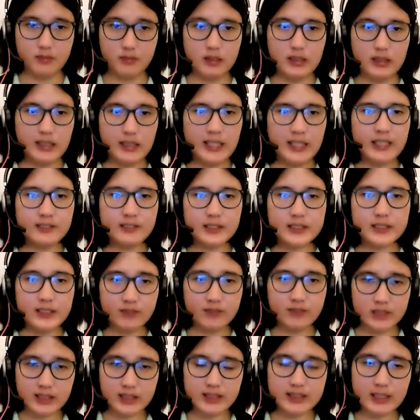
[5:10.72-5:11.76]
it was
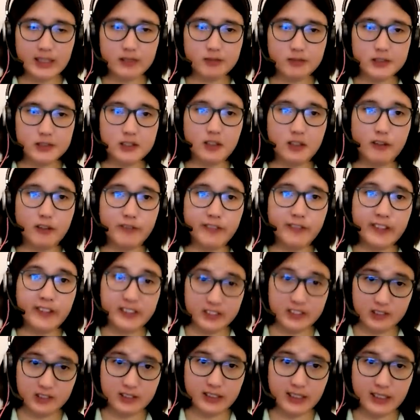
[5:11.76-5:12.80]
something that was
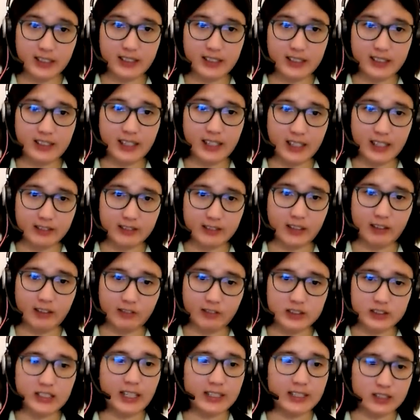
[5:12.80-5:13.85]
officially in the area I was
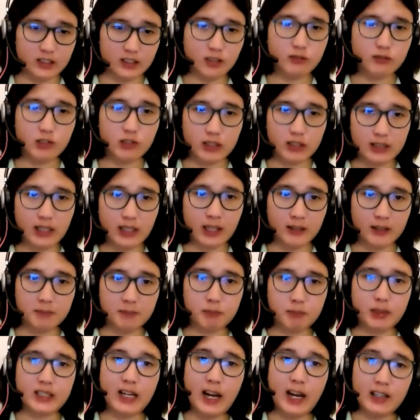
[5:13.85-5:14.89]
asked to work on, but
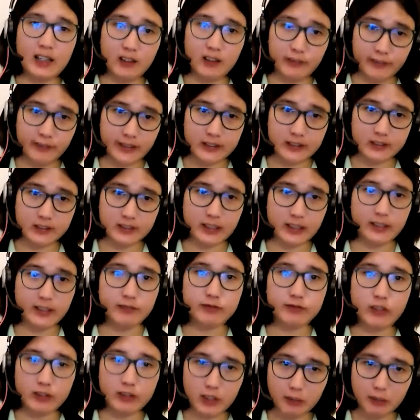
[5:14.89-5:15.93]
unofficially
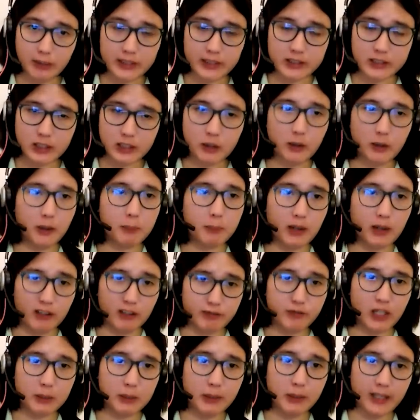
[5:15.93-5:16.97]
very much above
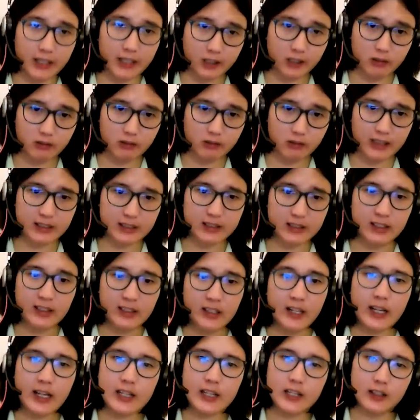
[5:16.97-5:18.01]
my pay grade.
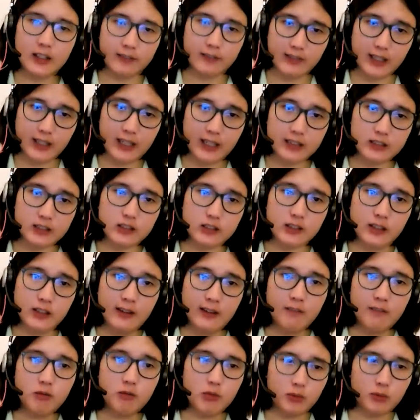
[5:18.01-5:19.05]
And there were other,
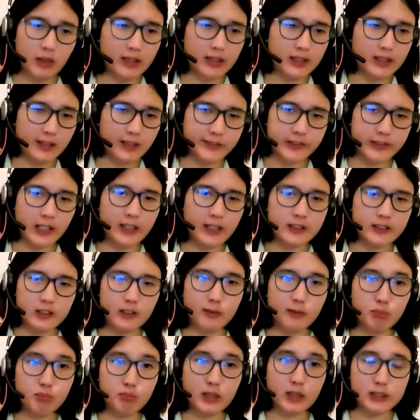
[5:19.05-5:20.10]
and there were other
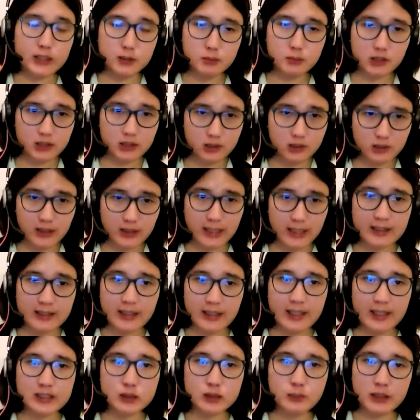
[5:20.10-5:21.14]
much more trained
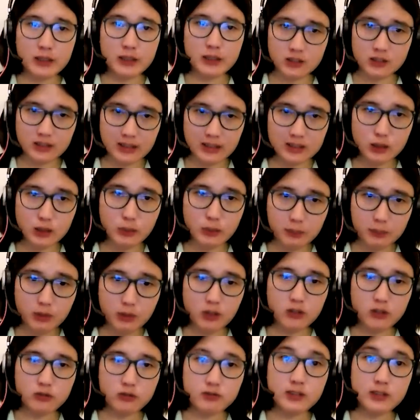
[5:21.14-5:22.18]
and specialist
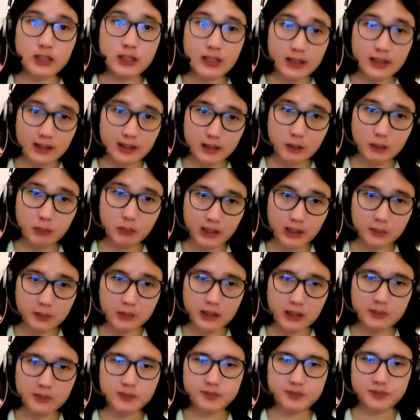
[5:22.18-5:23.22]
people working on the
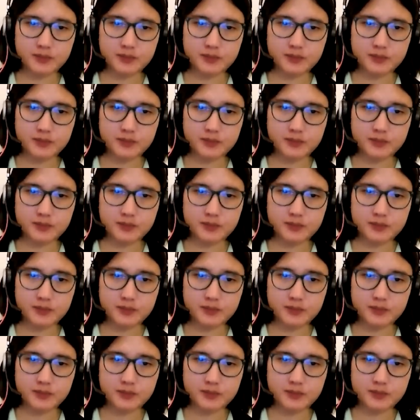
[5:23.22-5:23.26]
problem.